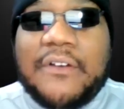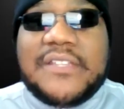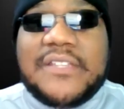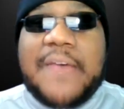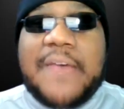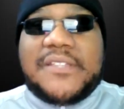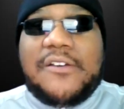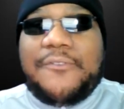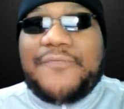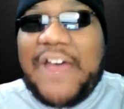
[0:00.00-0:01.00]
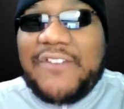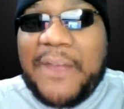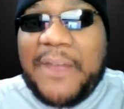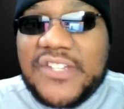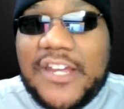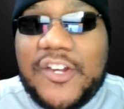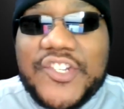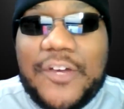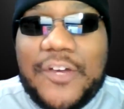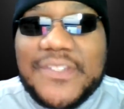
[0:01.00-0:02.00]
folks. It's episode five of the Patrick
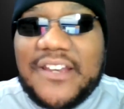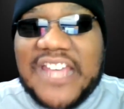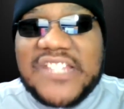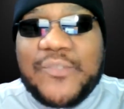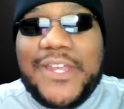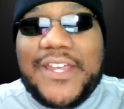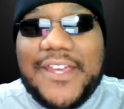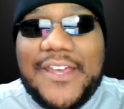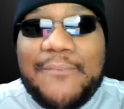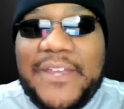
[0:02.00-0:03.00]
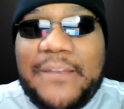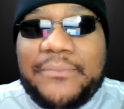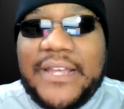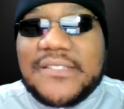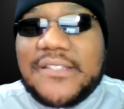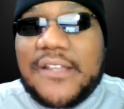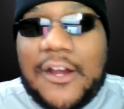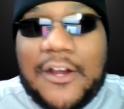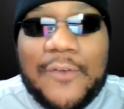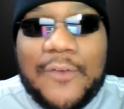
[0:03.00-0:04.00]
Gayle Show. We'll see you next week. Be blessed.
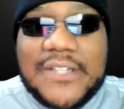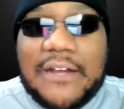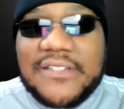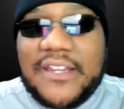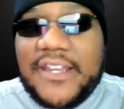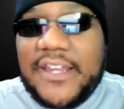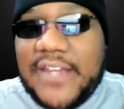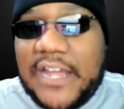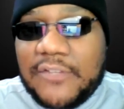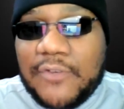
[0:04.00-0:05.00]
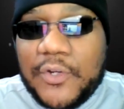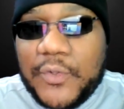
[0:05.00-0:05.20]
All. We'll talk to you again down the